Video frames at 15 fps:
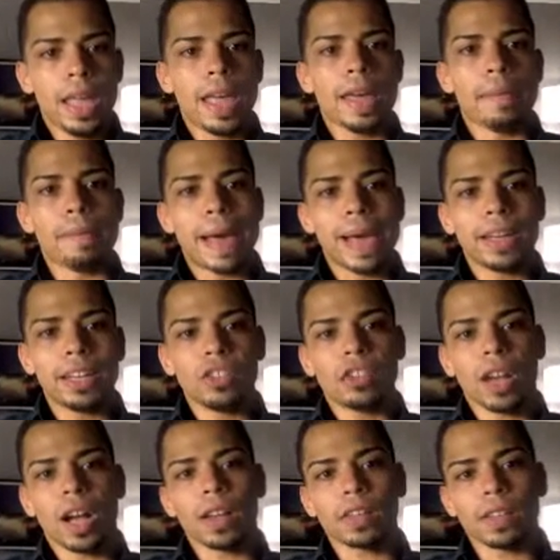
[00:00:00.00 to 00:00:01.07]
and manage
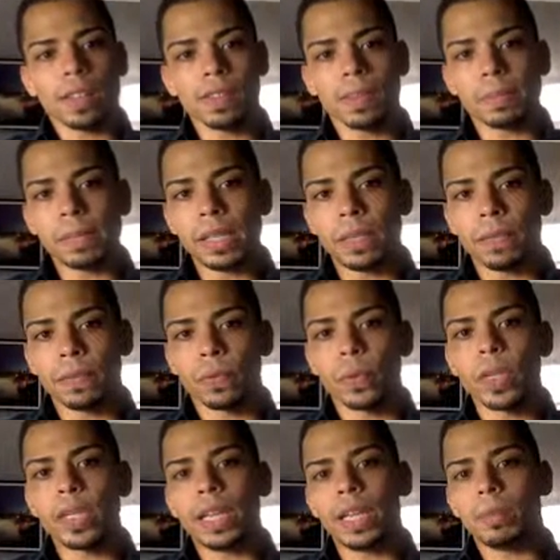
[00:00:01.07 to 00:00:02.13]
ostensibly
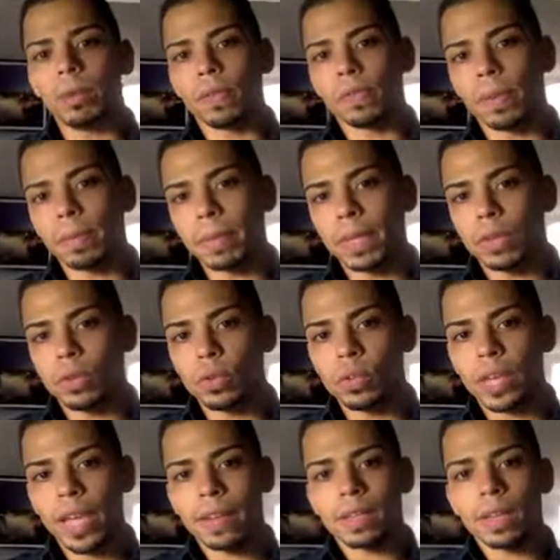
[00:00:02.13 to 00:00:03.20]
free labor from
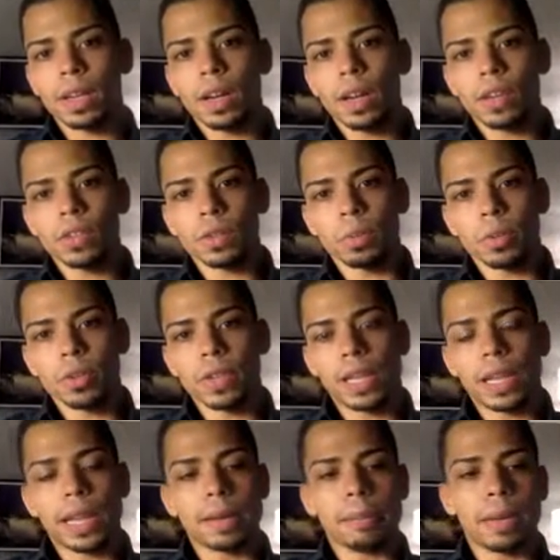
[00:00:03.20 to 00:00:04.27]
enthusiastic customers
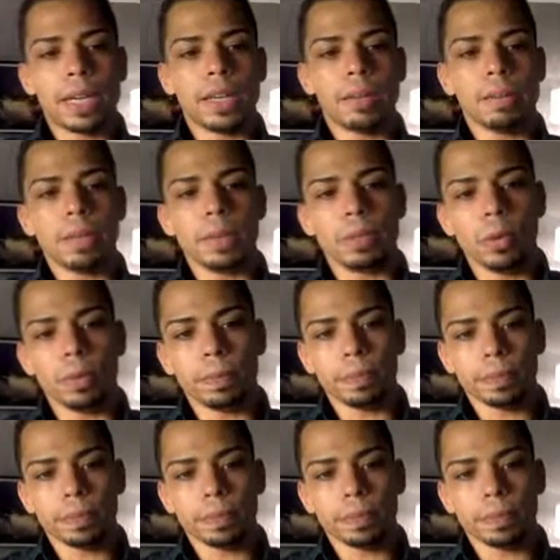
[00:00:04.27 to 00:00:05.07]
and like-minded people.